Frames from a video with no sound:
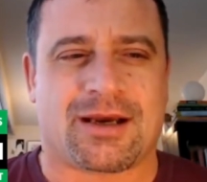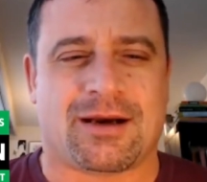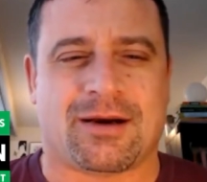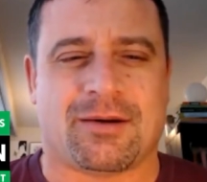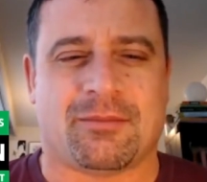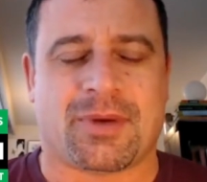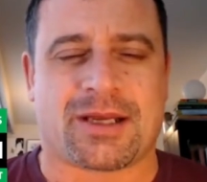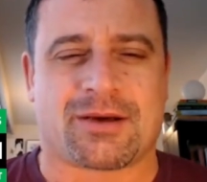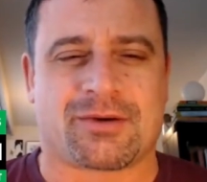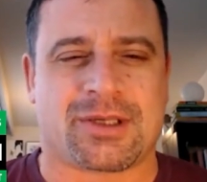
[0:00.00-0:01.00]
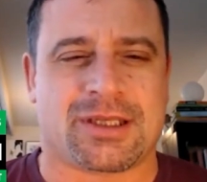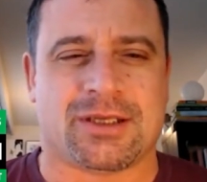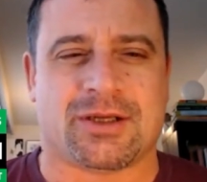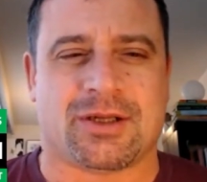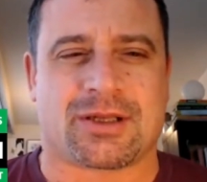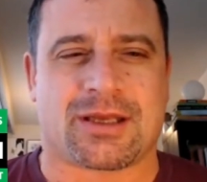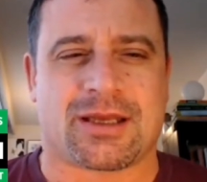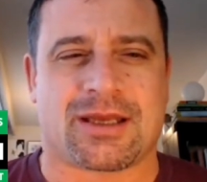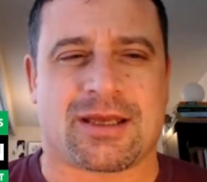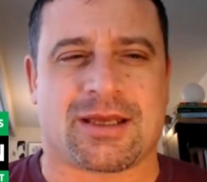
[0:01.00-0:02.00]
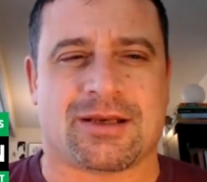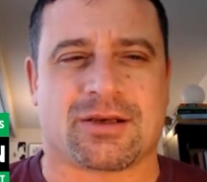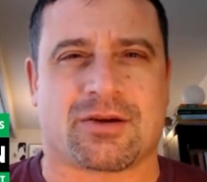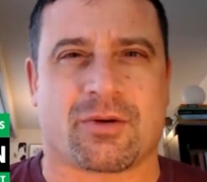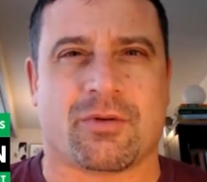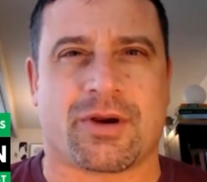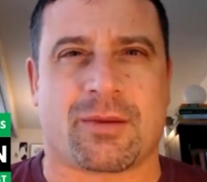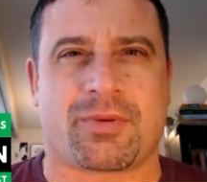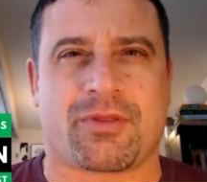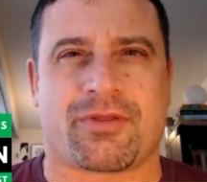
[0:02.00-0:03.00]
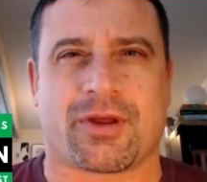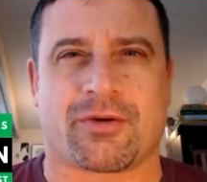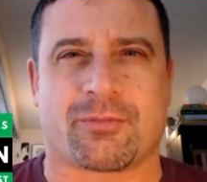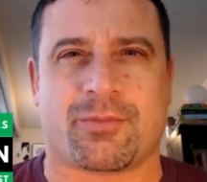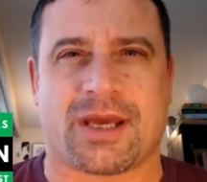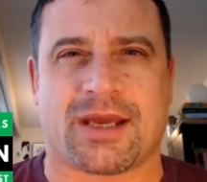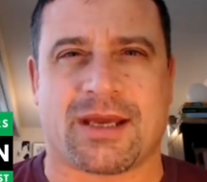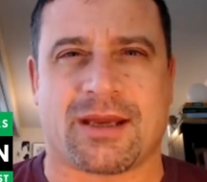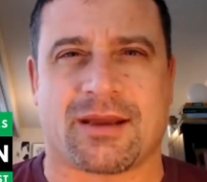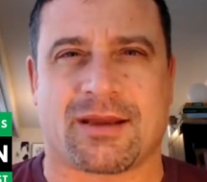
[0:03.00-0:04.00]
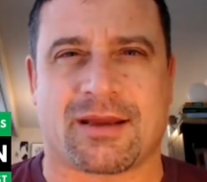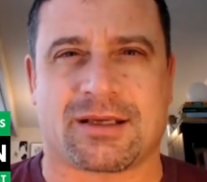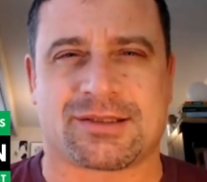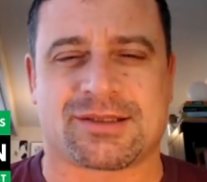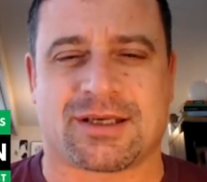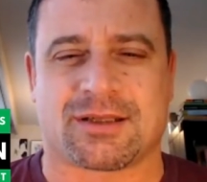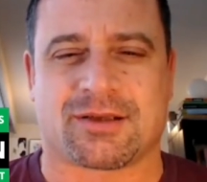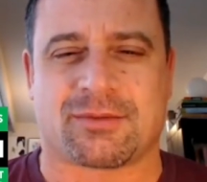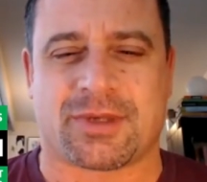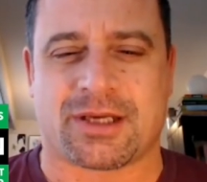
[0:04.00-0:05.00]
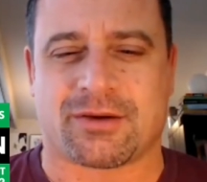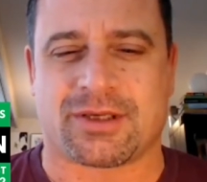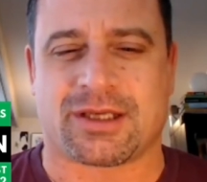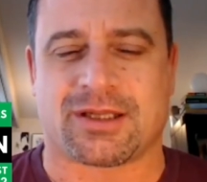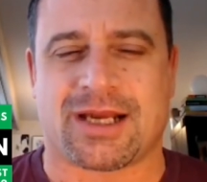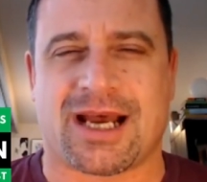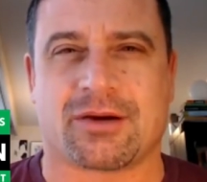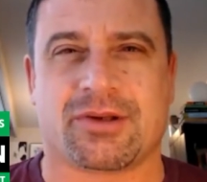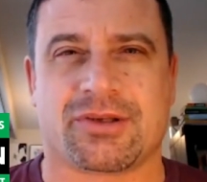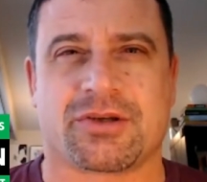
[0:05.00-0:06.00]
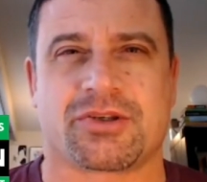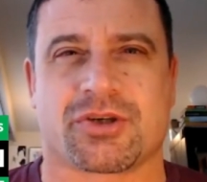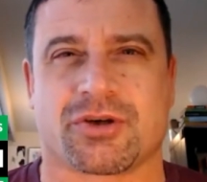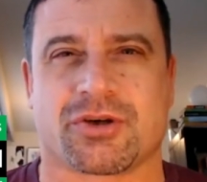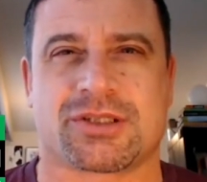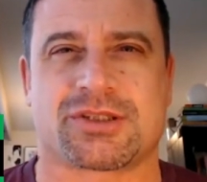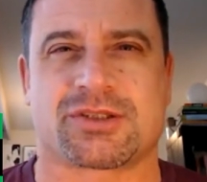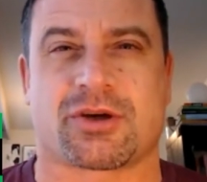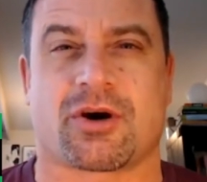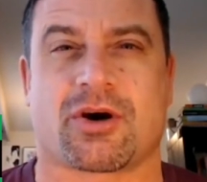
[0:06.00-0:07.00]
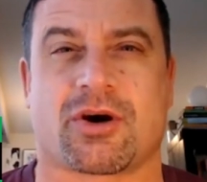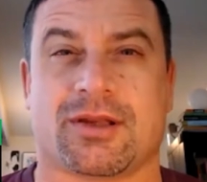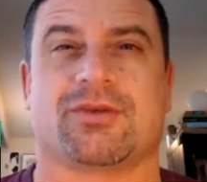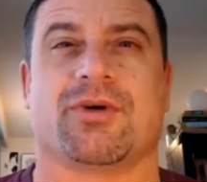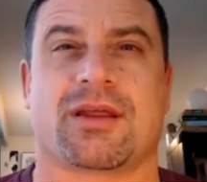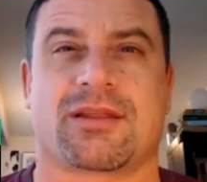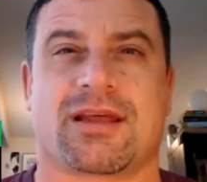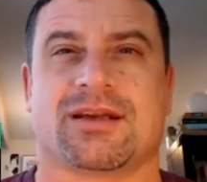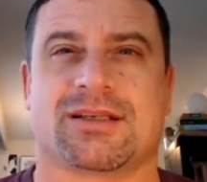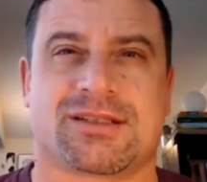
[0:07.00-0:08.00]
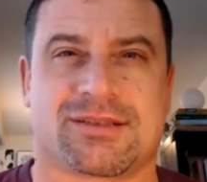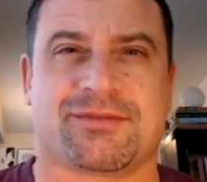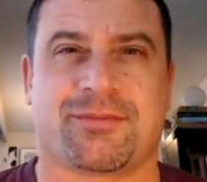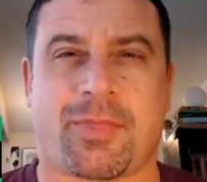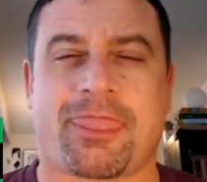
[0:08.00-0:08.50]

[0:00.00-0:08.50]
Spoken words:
Mike O'Neill and growing up in Thunder Bay as little Mike O'Neill, and how did your journey start into athletics?